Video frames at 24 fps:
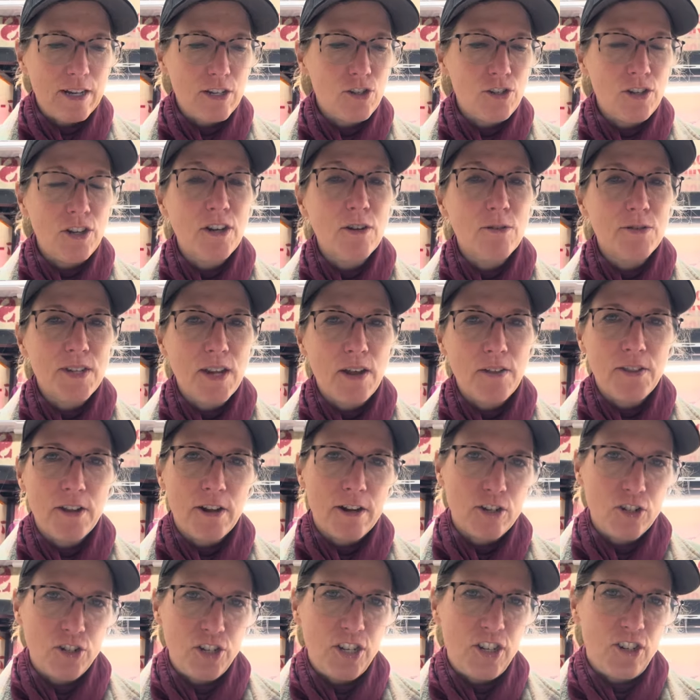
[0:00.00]
She goes out there
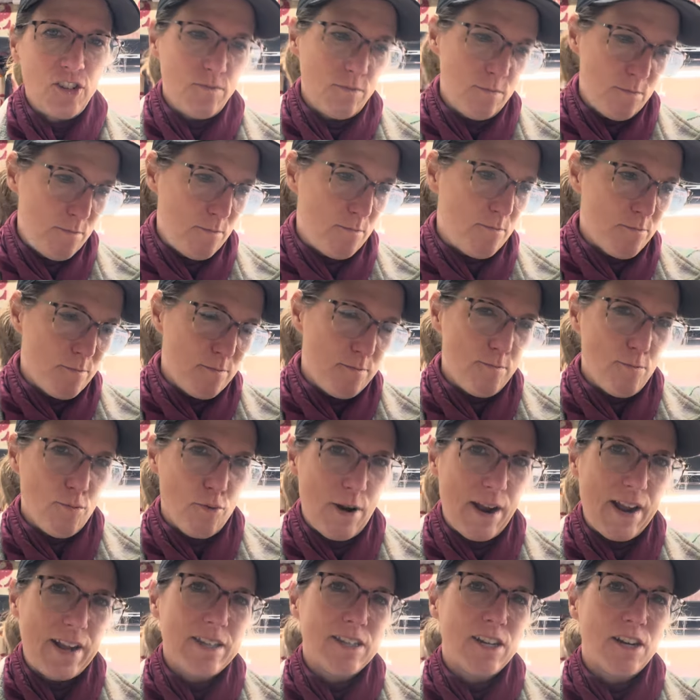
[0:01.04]
and she
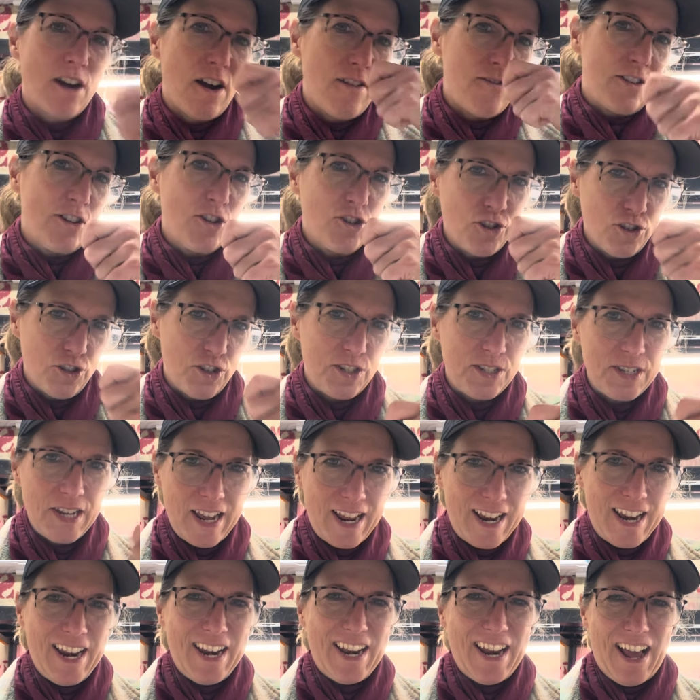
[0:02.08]
breaks it off and she'll just
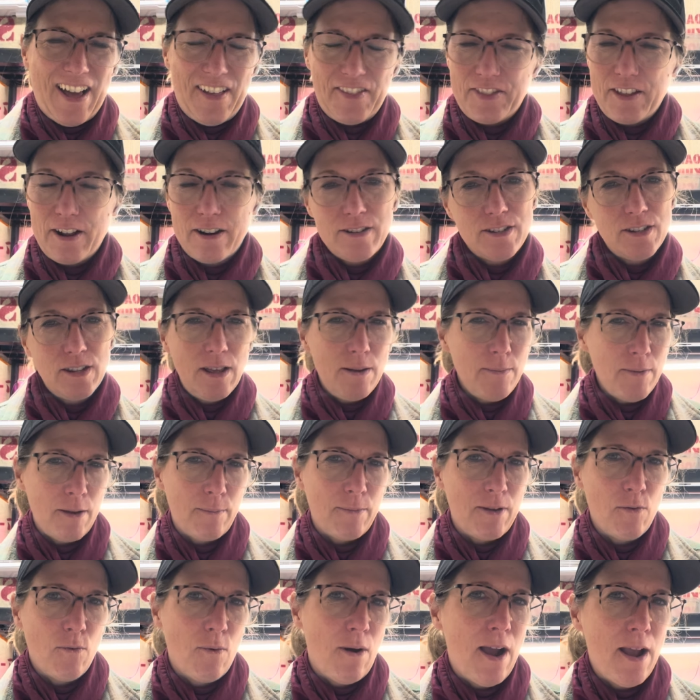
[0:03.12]
eat it out there. So that might
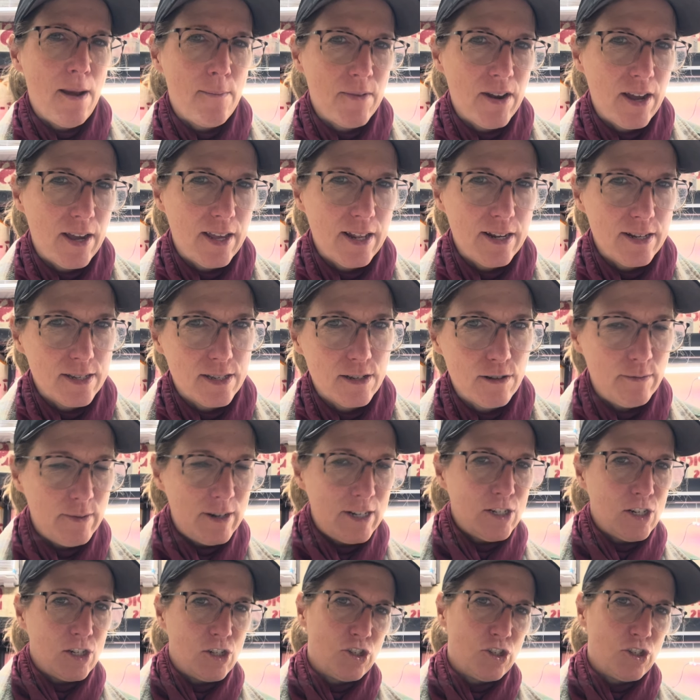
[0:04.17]
be why I'm not getting so much.